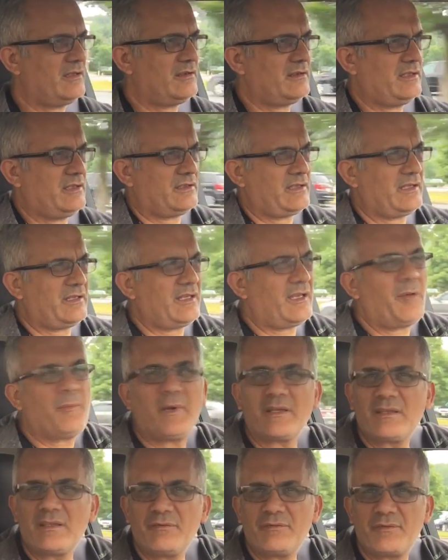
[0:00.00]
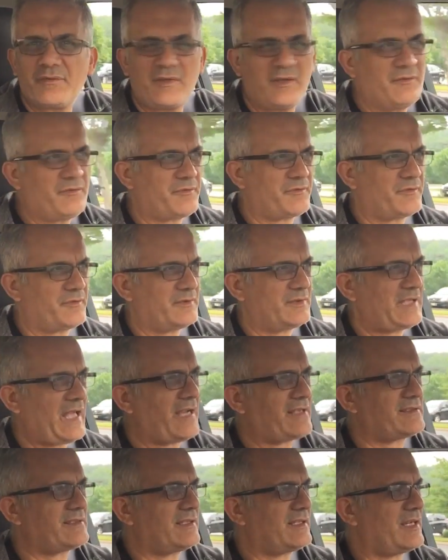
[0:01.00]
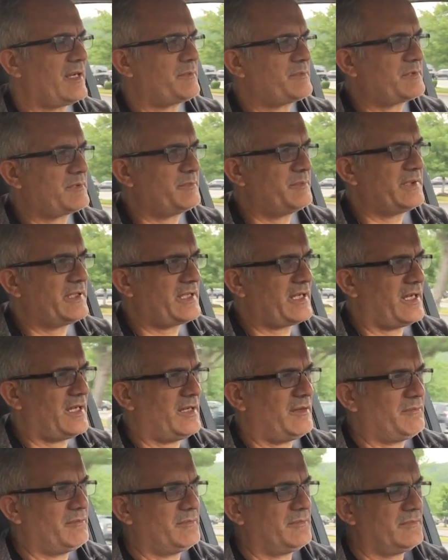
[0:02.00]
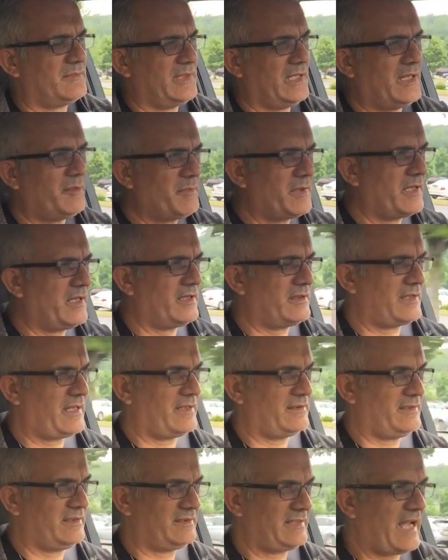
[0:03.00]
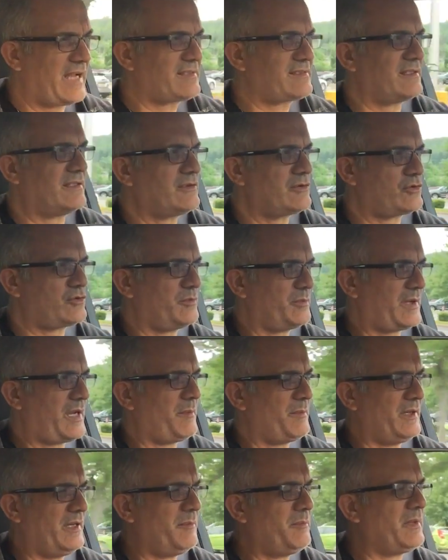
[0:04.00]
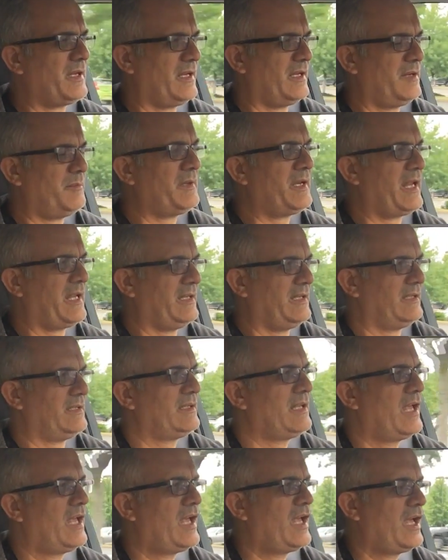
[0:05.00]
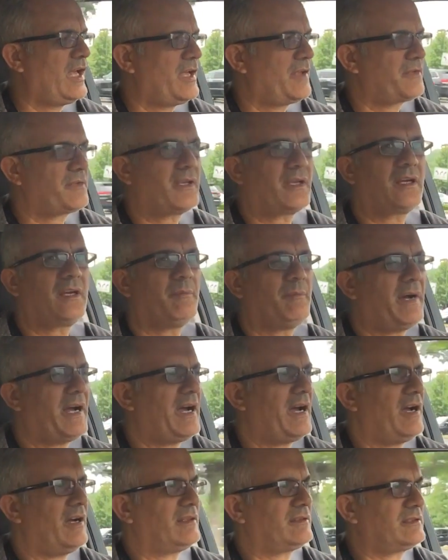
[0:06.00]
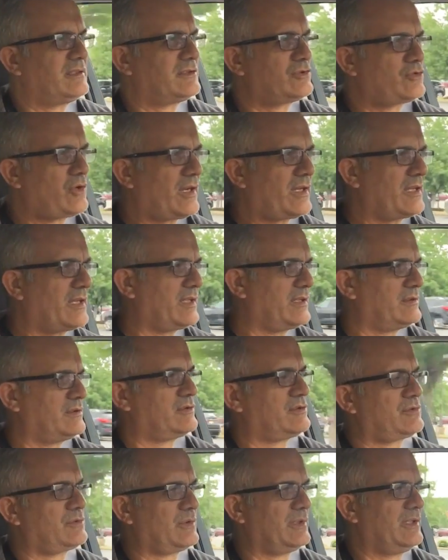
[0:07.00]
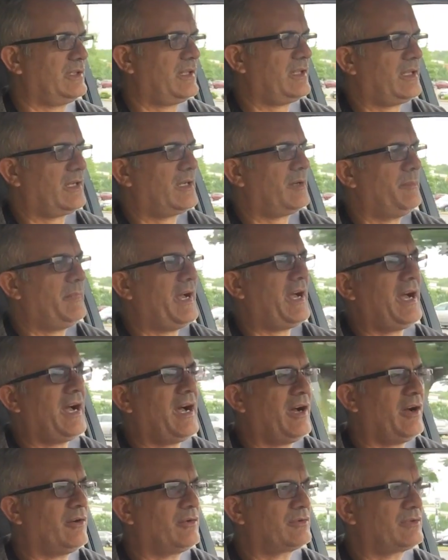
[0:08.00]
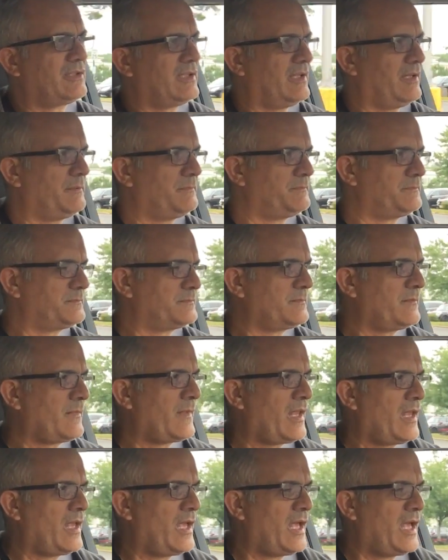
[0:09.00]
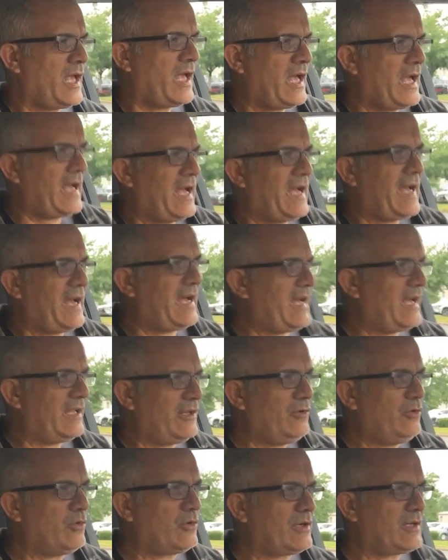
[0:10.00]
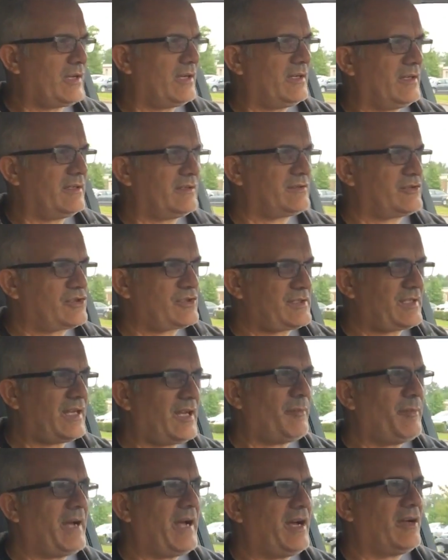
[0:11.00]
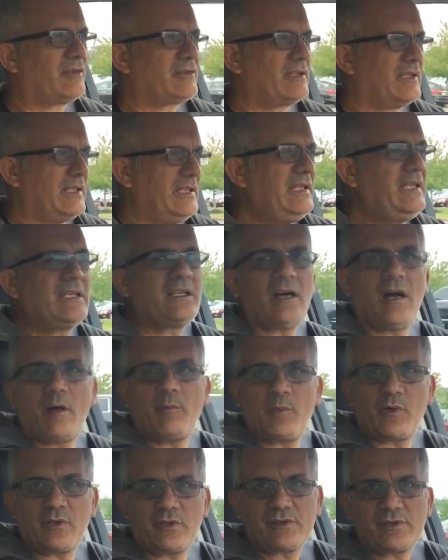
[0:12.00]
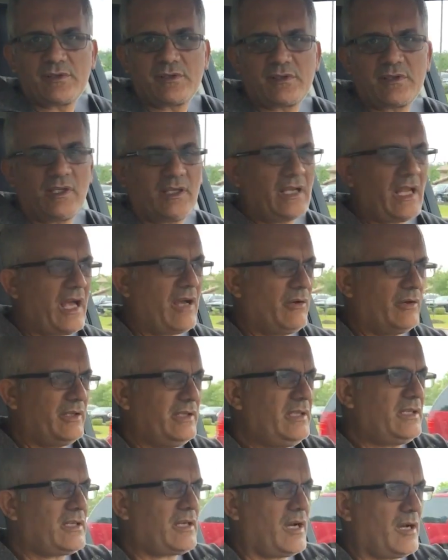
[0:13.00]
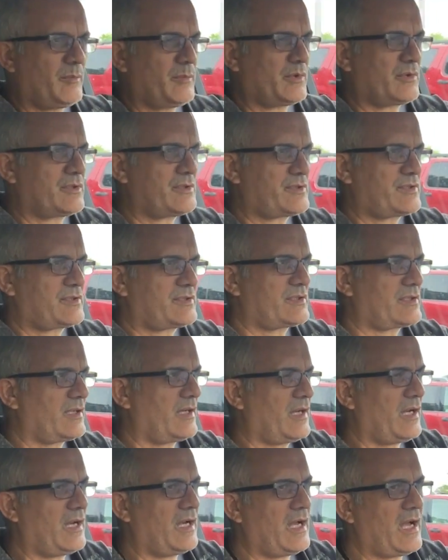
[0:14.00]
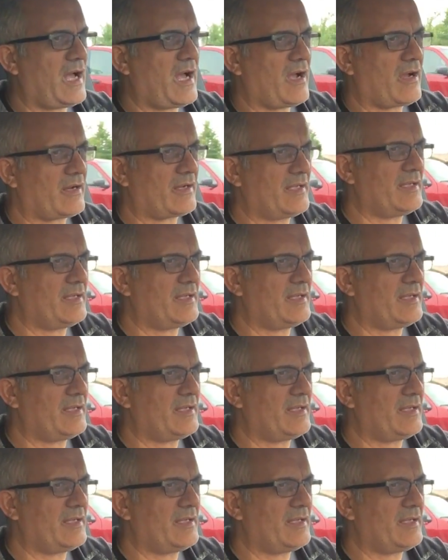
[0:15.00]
If taxi cabs become eliminated, the taxi industry become eliminated. Think about the trucking industry. Think about just think about e-commerce and how e-commerce are